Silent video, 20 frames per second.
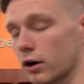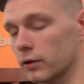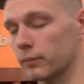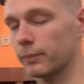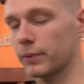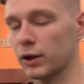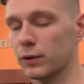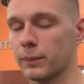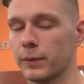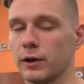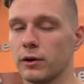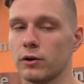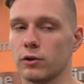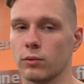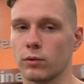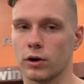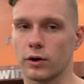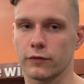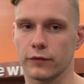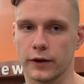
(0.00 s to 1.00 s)
a big Pinot
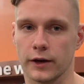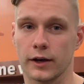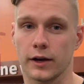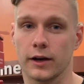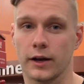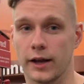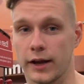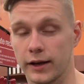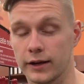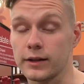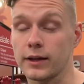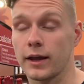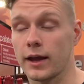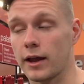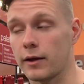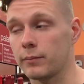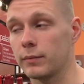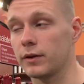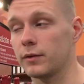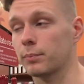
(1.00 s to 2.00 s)
Noir fan, it
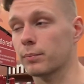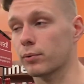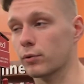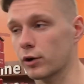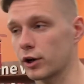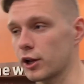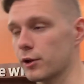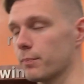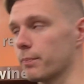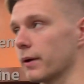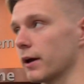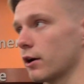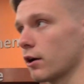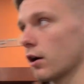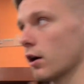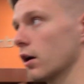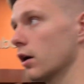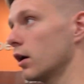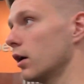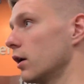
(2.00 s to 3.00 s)
can be pretty
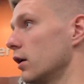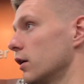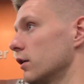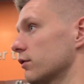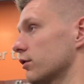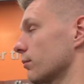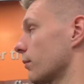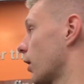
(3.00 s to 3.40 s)
bitter. Some